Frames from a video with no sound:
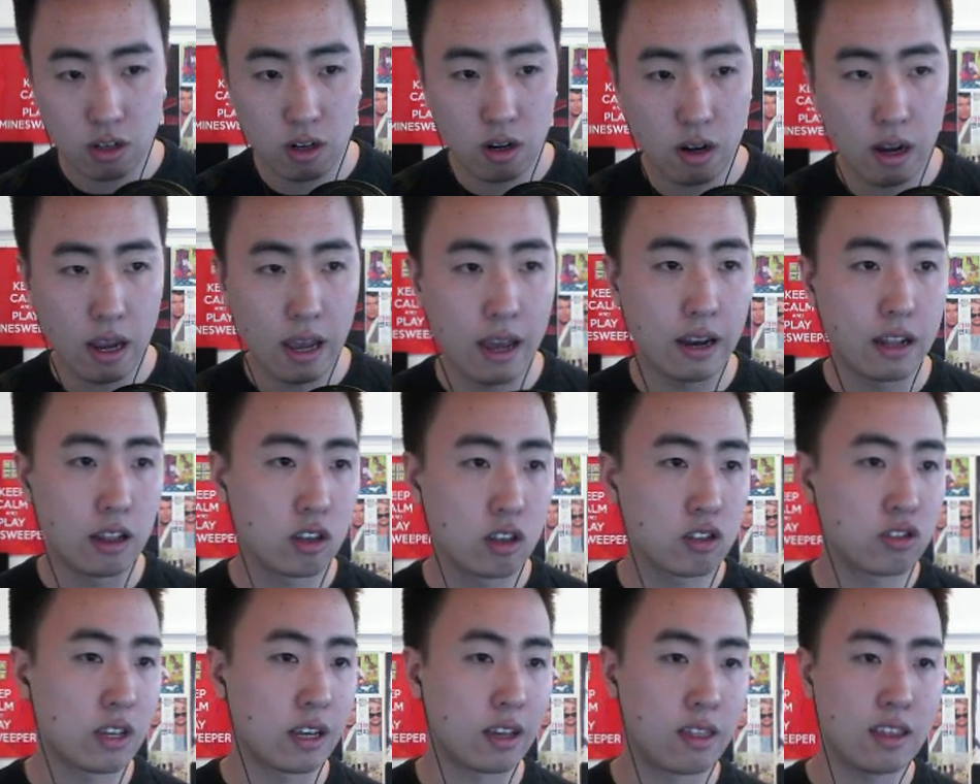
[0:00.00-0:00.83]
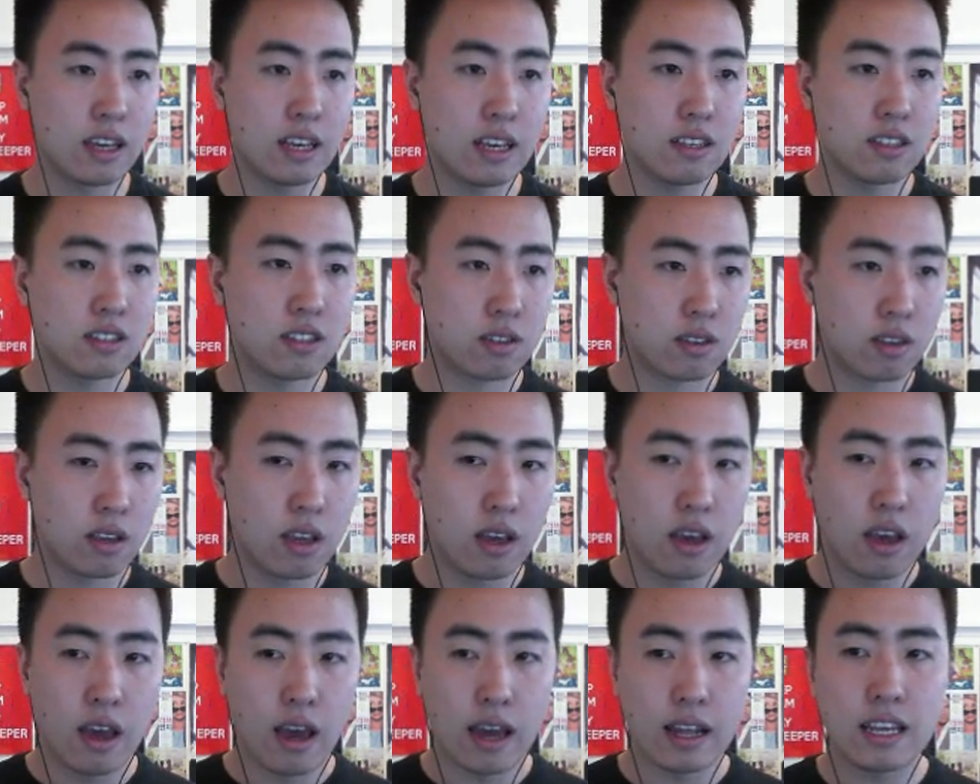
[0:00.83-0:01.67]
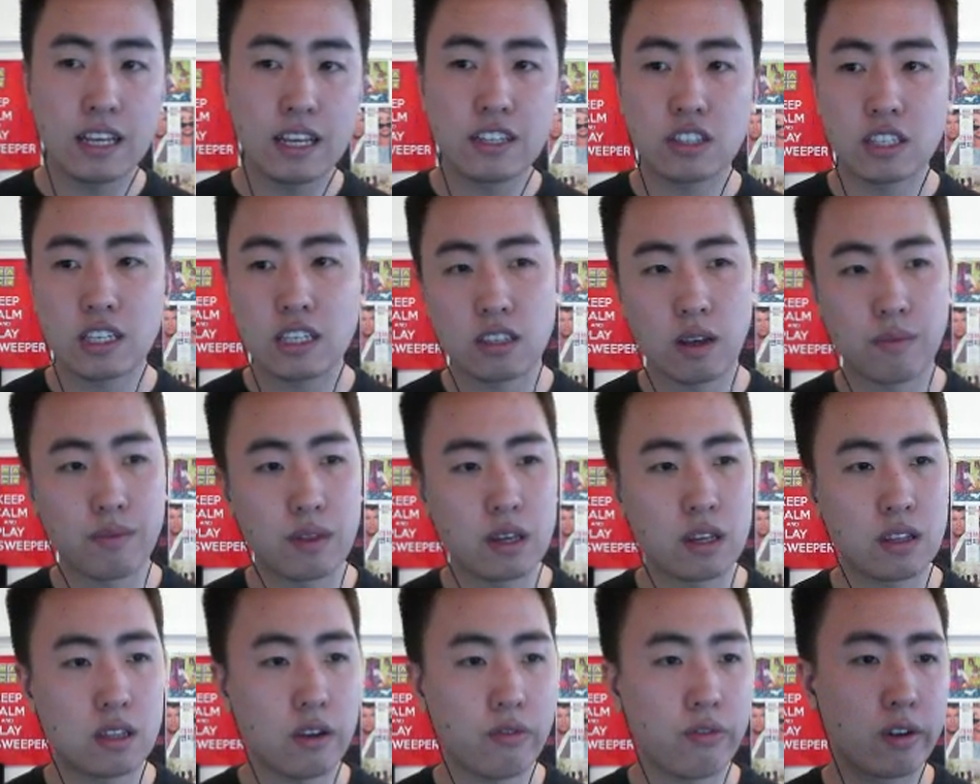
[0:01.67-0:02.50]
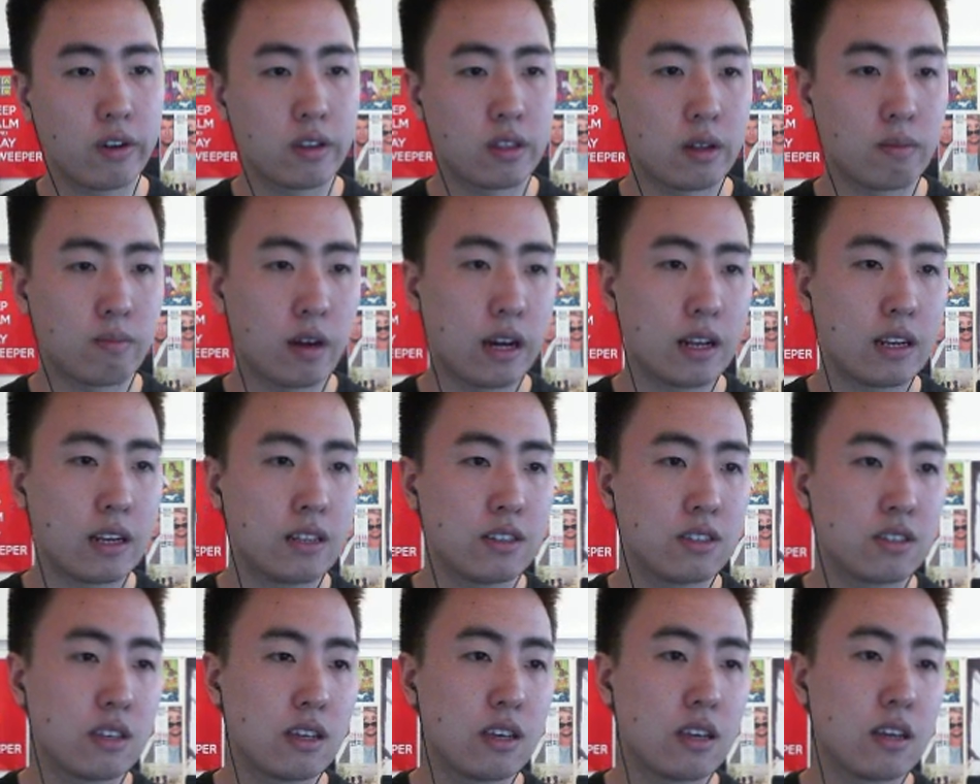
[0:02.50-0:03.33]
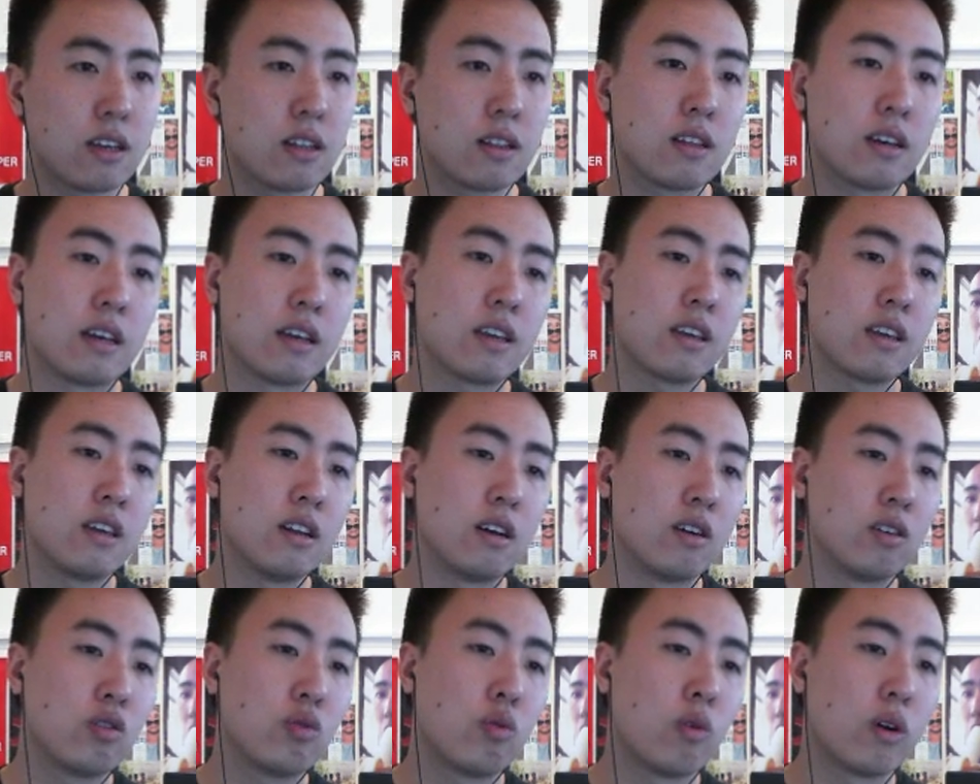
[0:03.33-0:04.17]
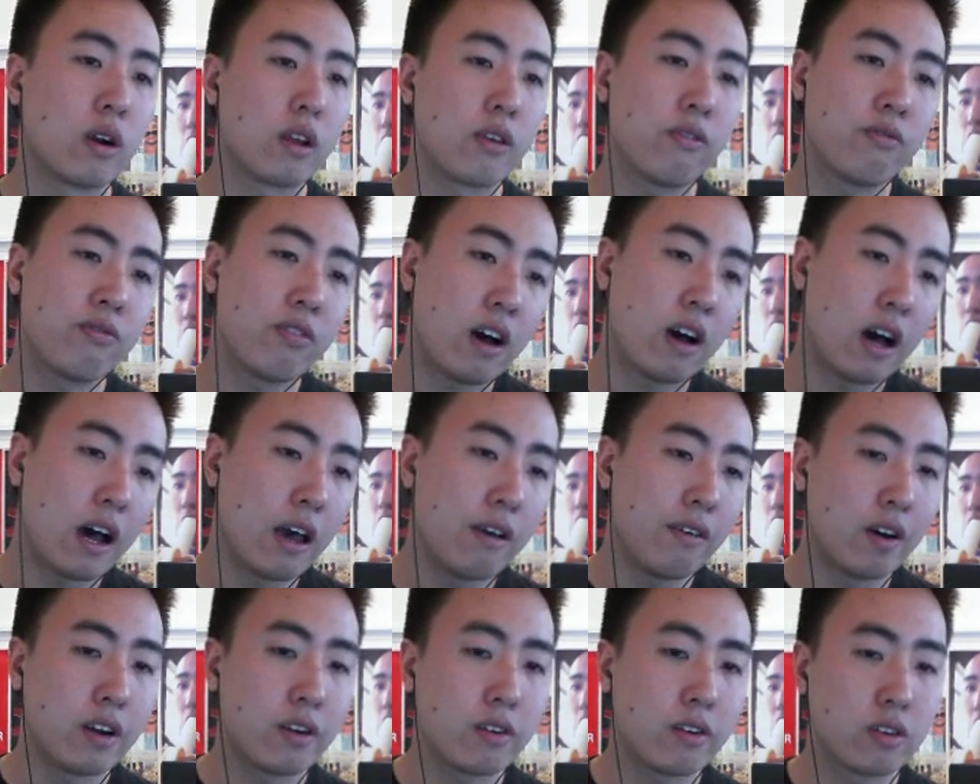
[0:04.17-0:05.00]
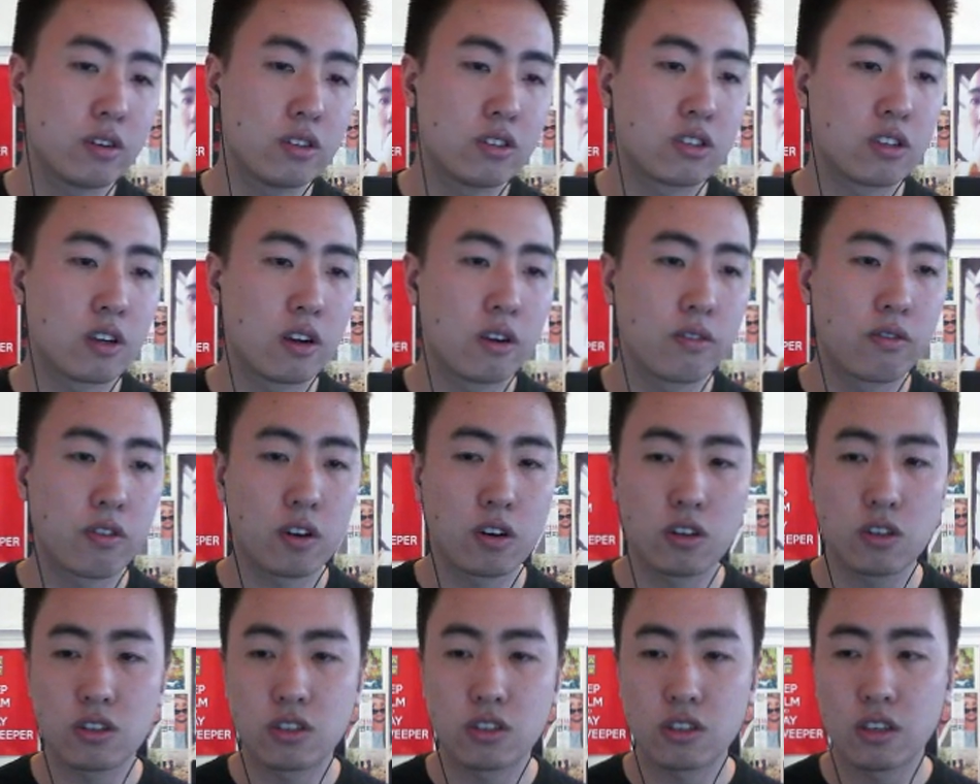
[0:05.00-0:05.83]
and it looks like this, and he's seeing something different than mine. He's seeing like, you know, 2,500 servers,